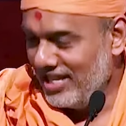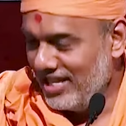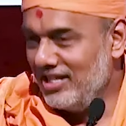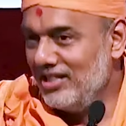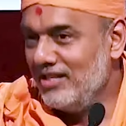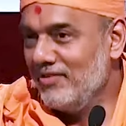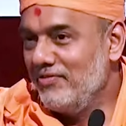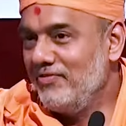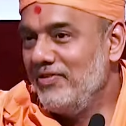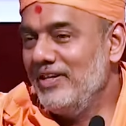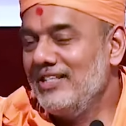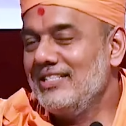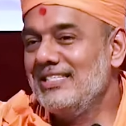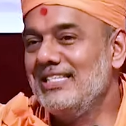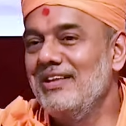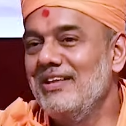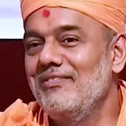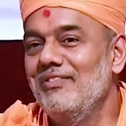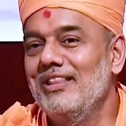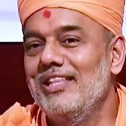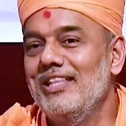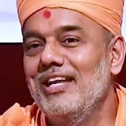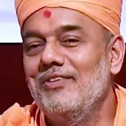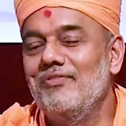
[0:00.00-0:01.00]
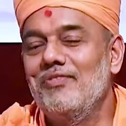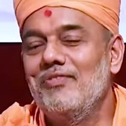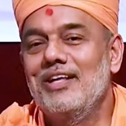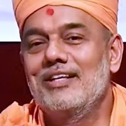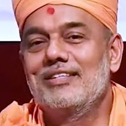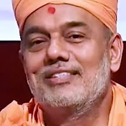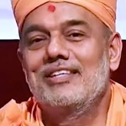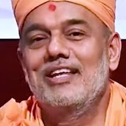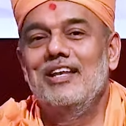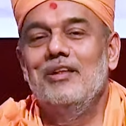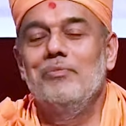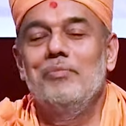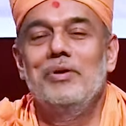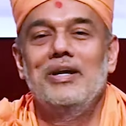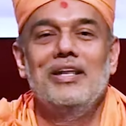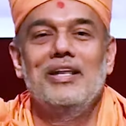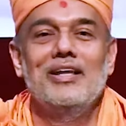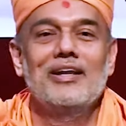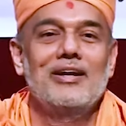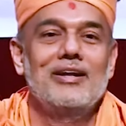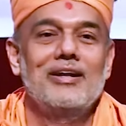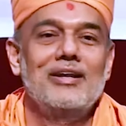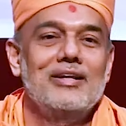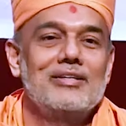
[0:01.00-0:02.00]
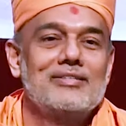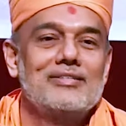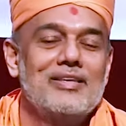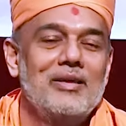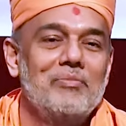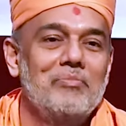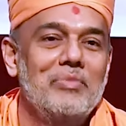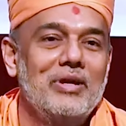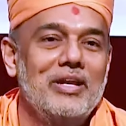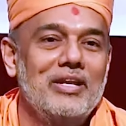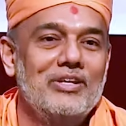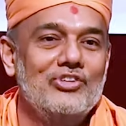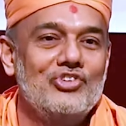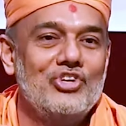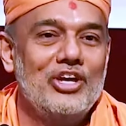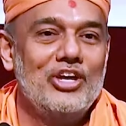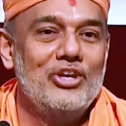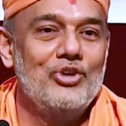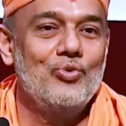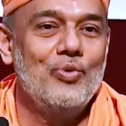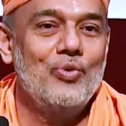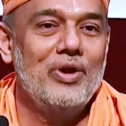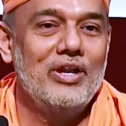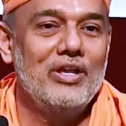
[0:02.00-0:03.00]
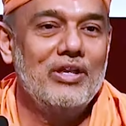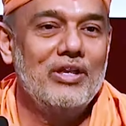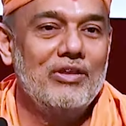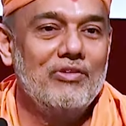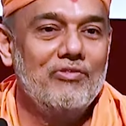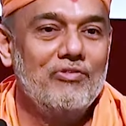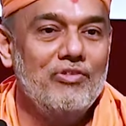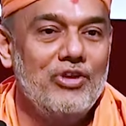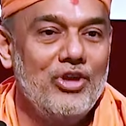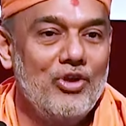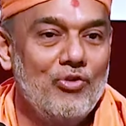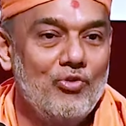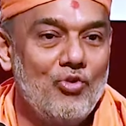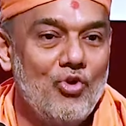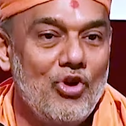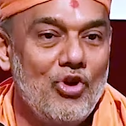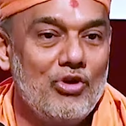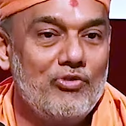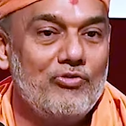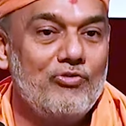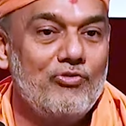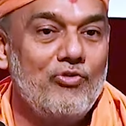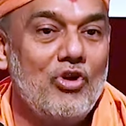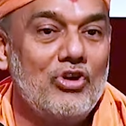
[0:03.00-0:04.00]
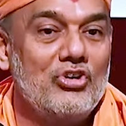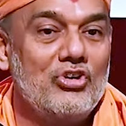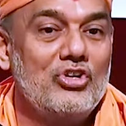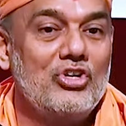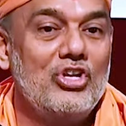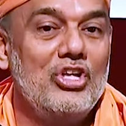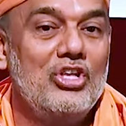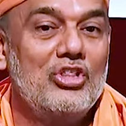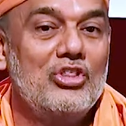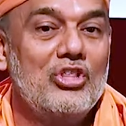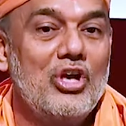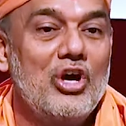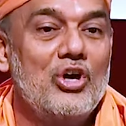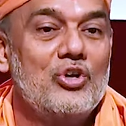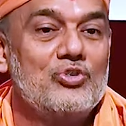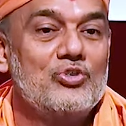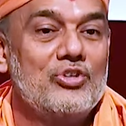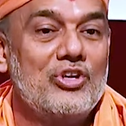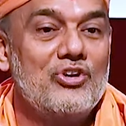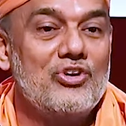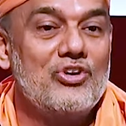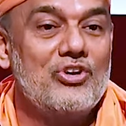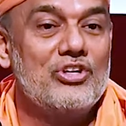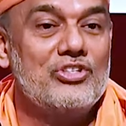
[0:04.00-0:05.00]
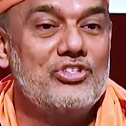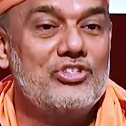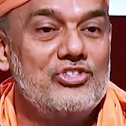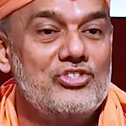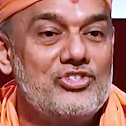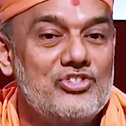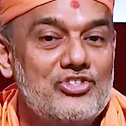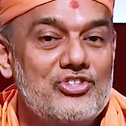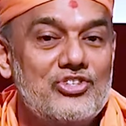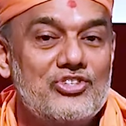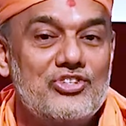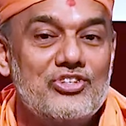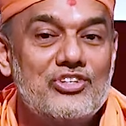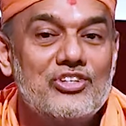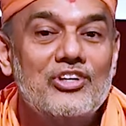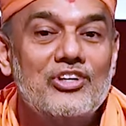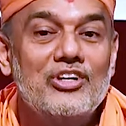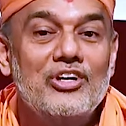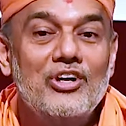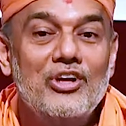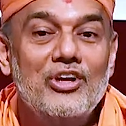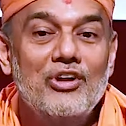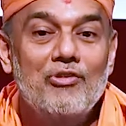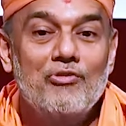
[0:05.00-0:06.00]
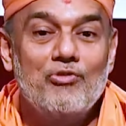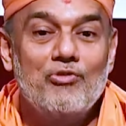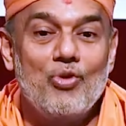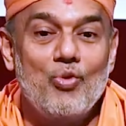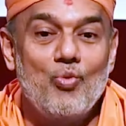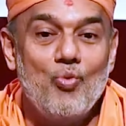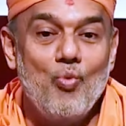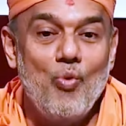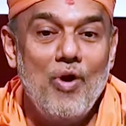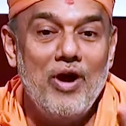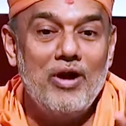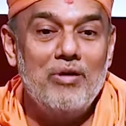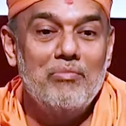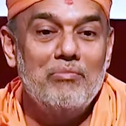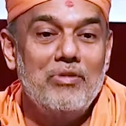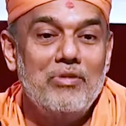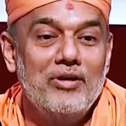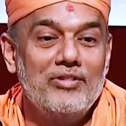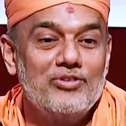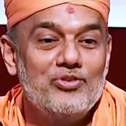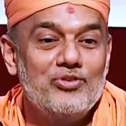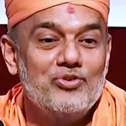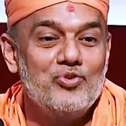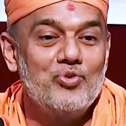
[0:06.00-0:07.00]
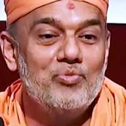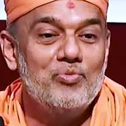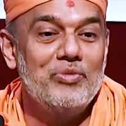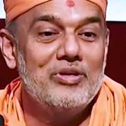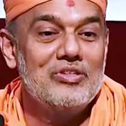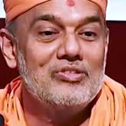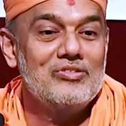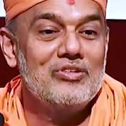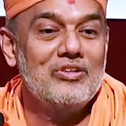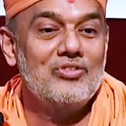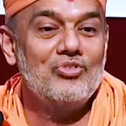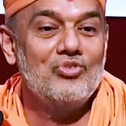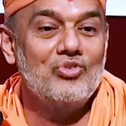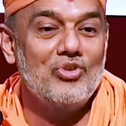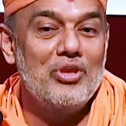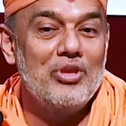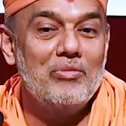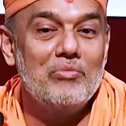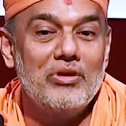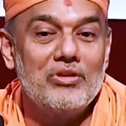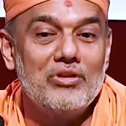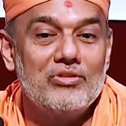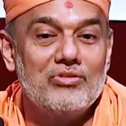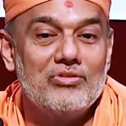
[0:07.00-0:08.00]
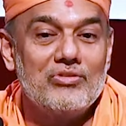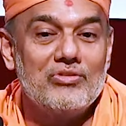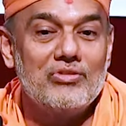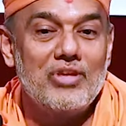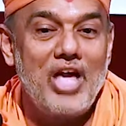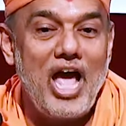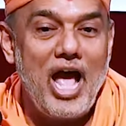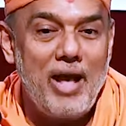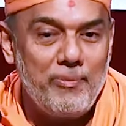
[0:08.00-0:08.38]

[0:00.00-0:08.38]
In the festival that we are celebrating in December and January, we have got 40,000 registered for one month, two months, and three months.